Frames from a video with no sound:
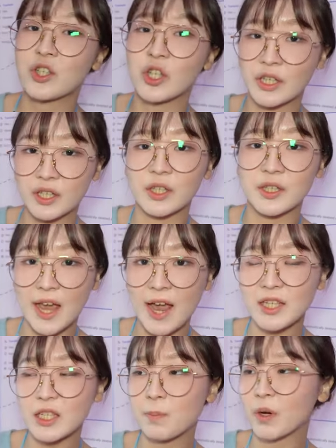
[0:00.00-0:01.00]
just the
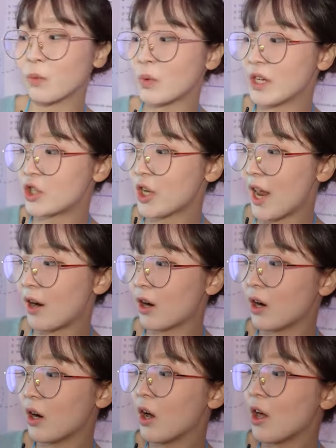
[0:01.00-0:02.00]
text, but we
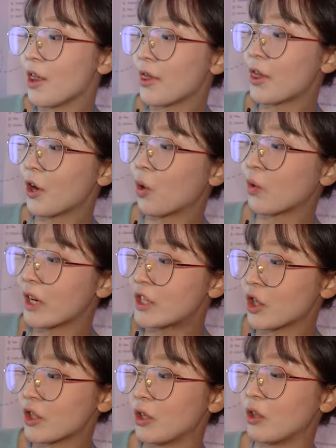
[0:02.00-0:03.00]
share the
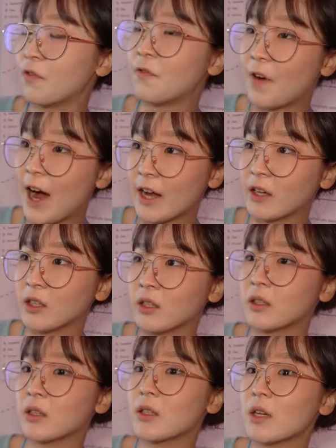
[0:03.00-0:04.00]
original
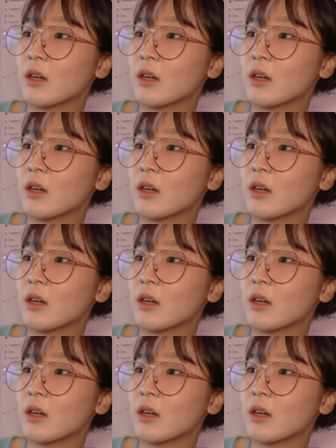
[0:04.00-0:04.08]
file